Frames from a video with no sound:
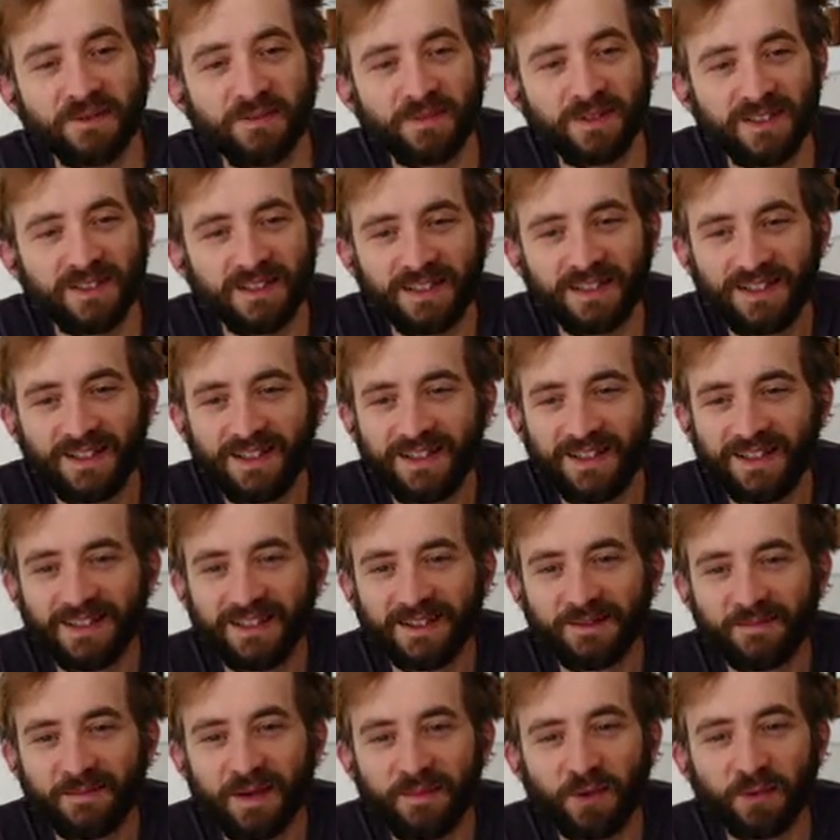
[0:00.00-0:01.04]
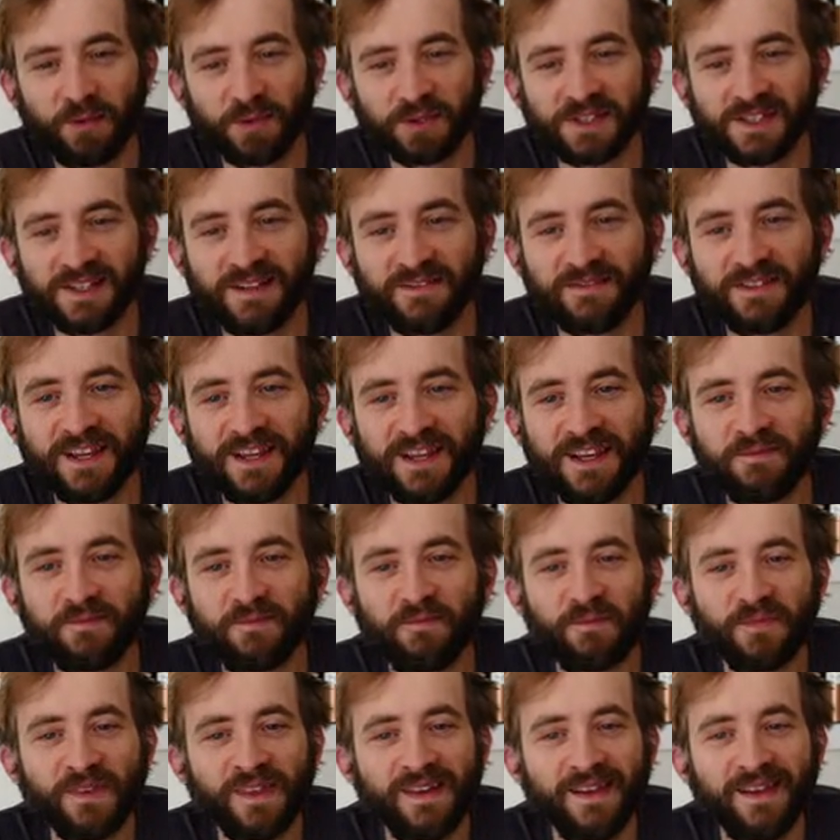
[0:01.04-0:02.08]
but maybe we'll save
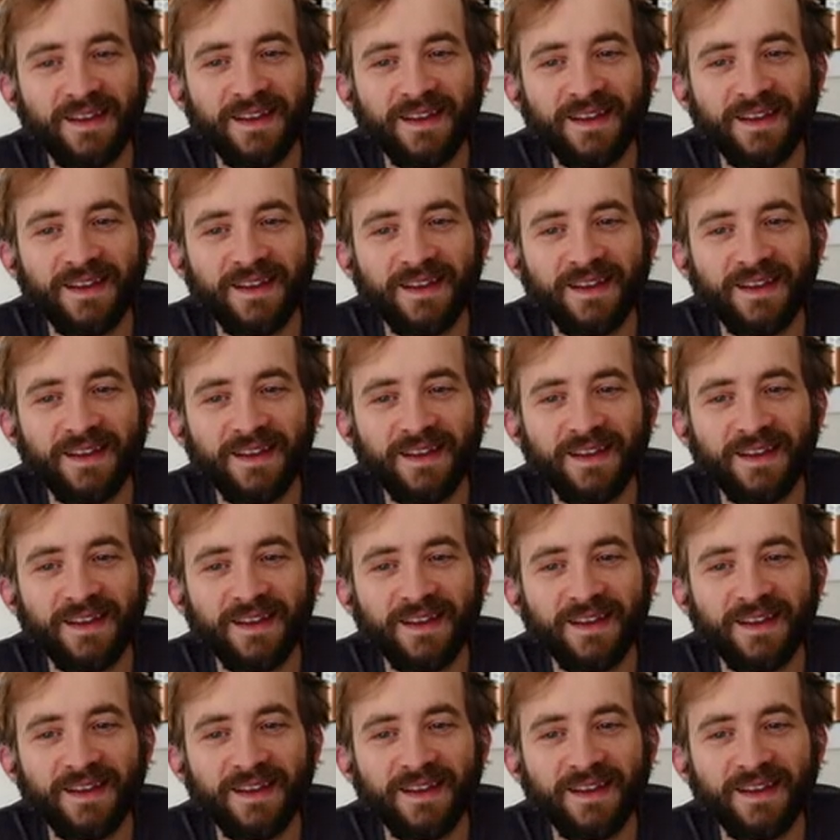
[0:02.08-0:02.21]
that.